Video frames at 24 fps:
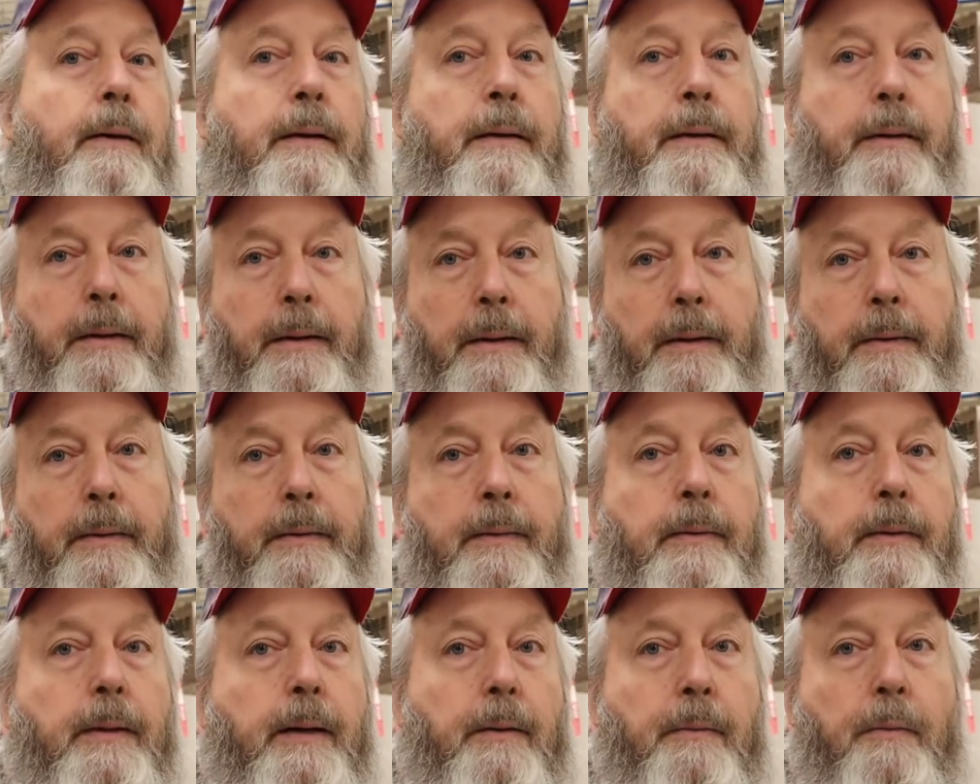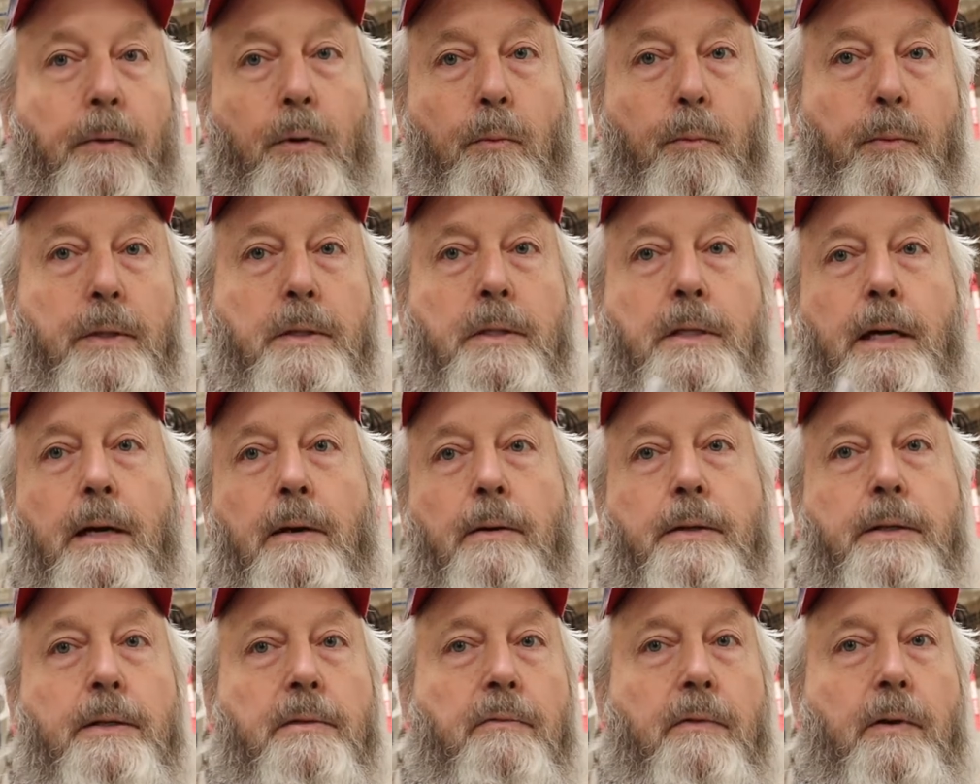And no, I won't be
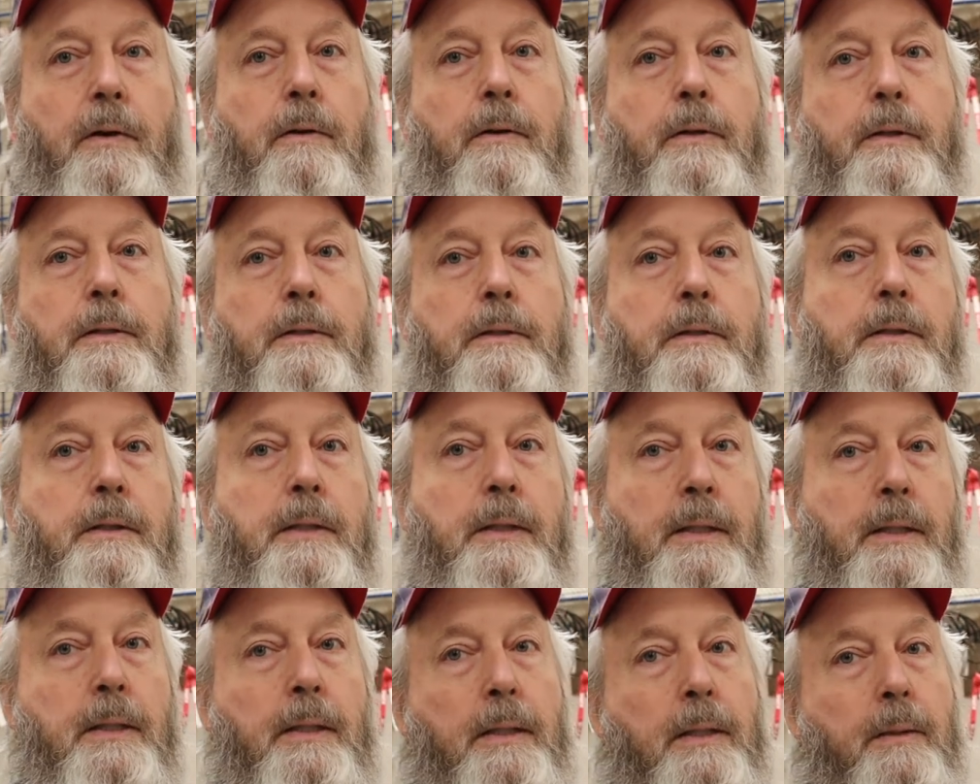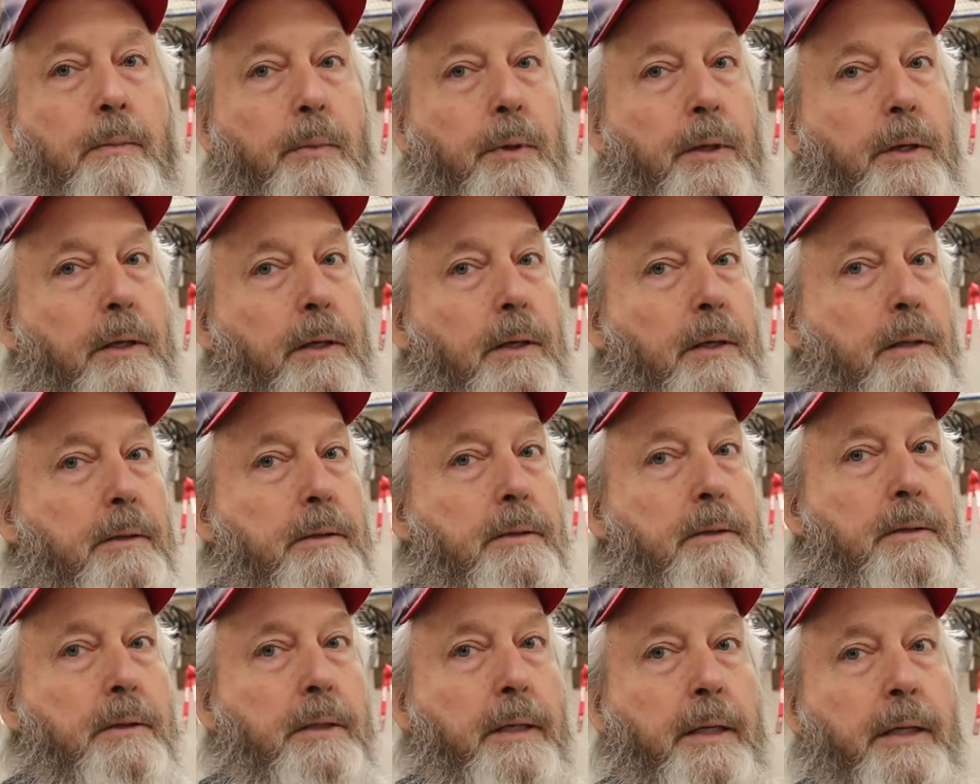selling this furnace
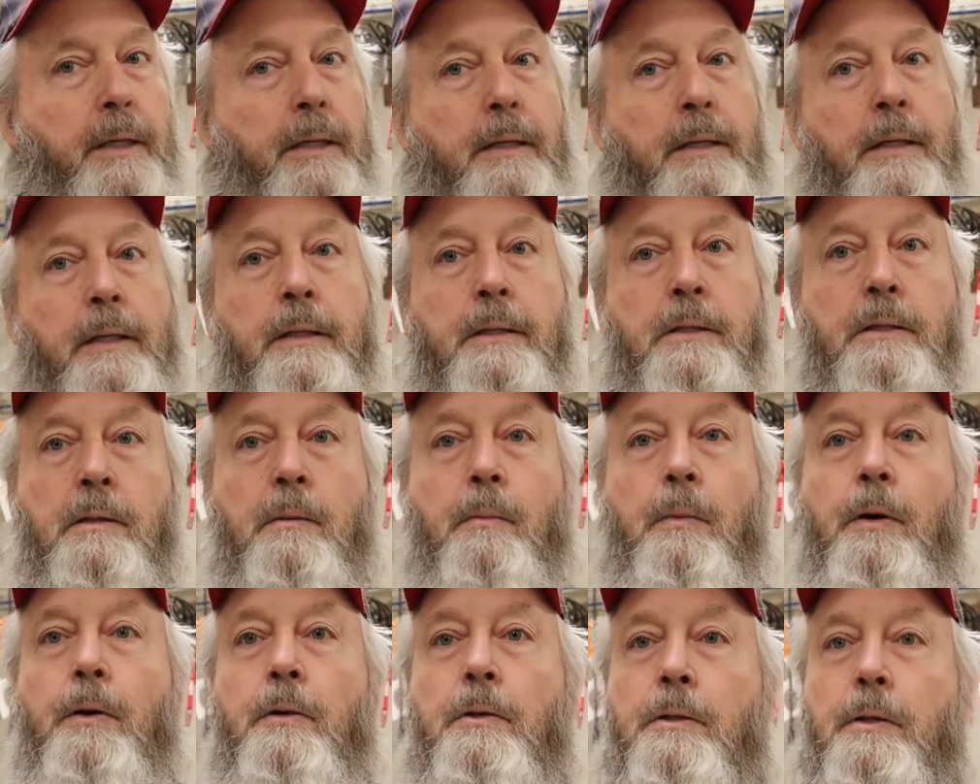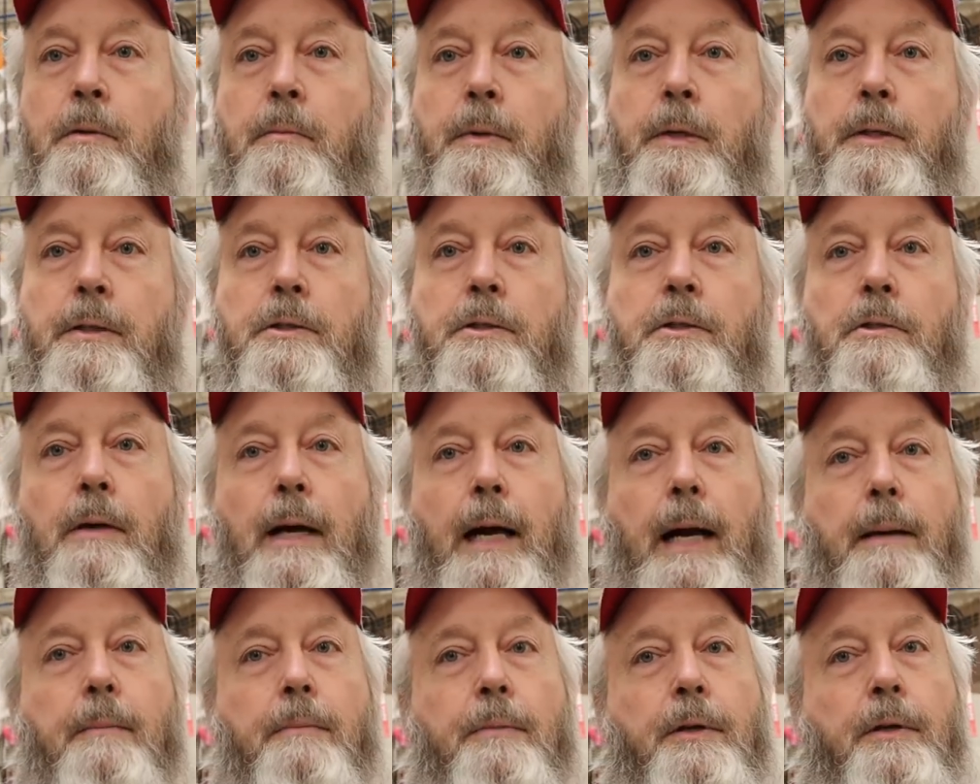because it is supposed to have been
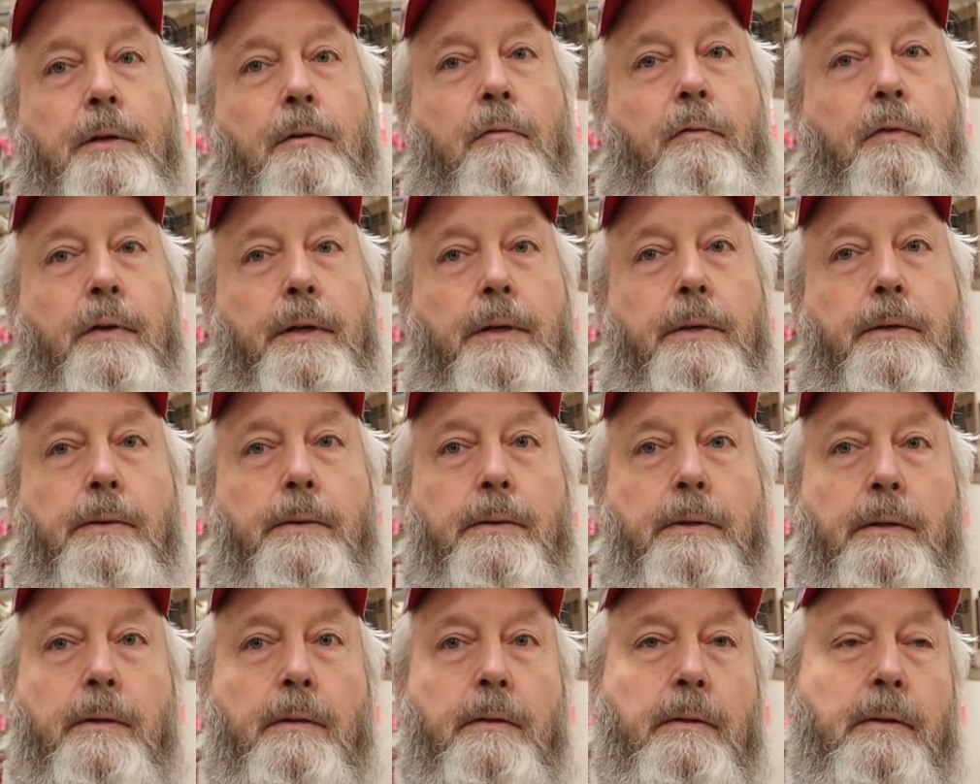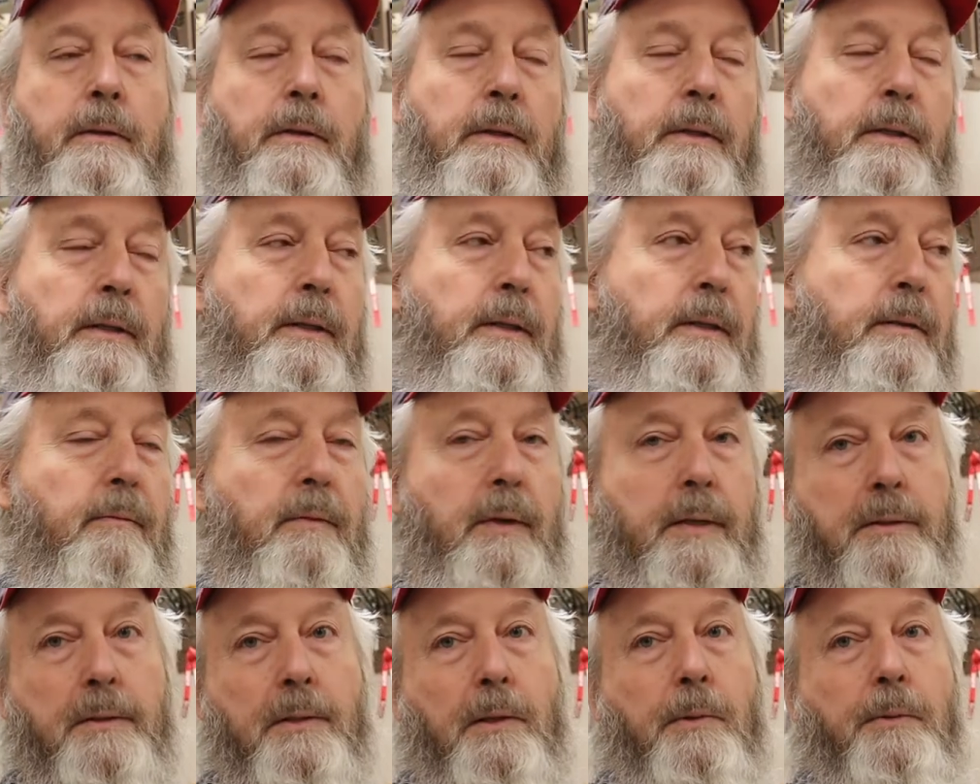scrapped in the field. And if
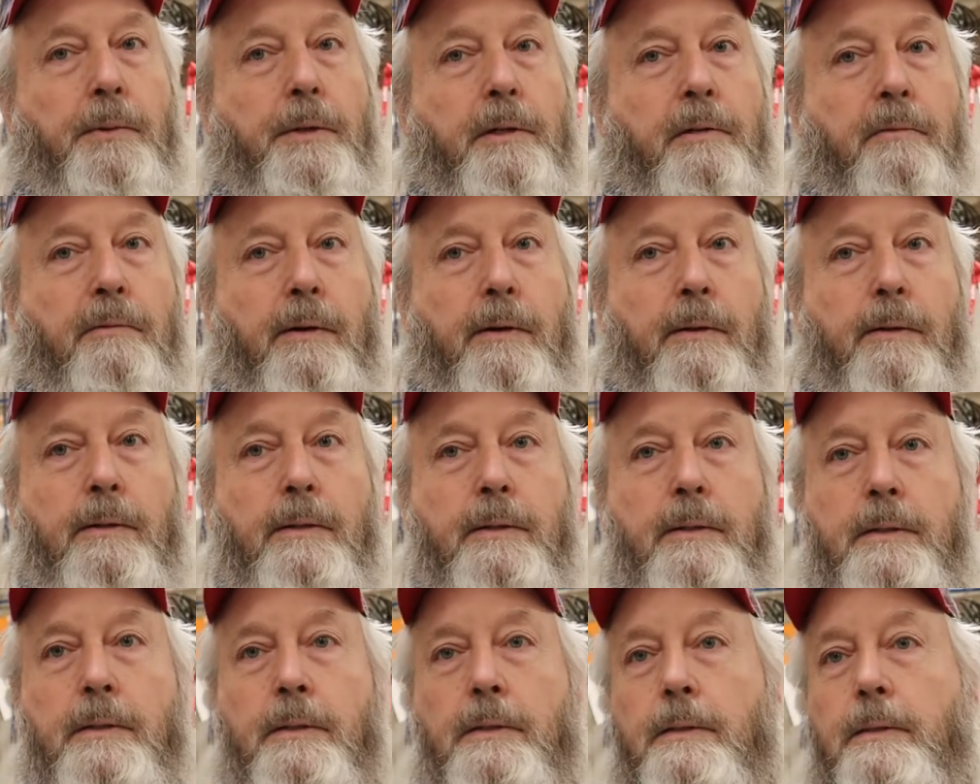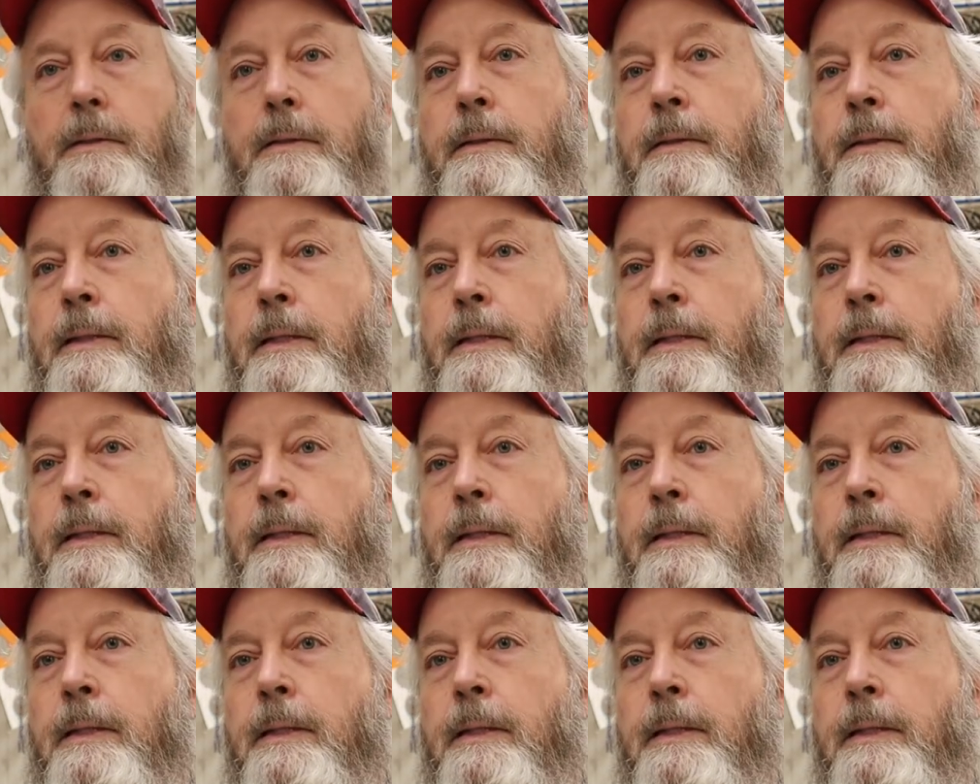I sold this furnace and